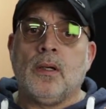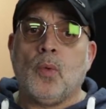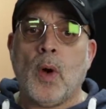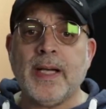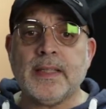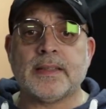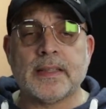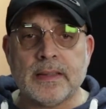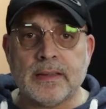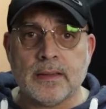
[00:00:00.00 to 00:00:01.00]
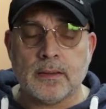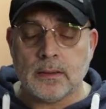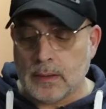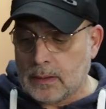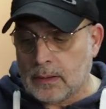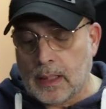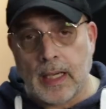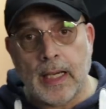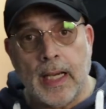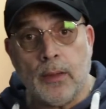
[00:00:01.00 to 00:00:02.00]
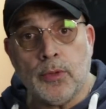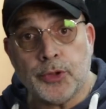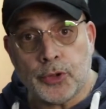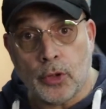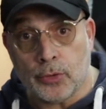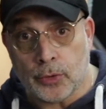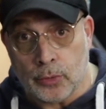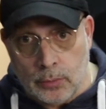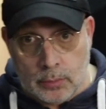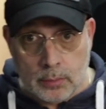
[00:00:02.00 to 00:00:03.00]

Why this is, I will show you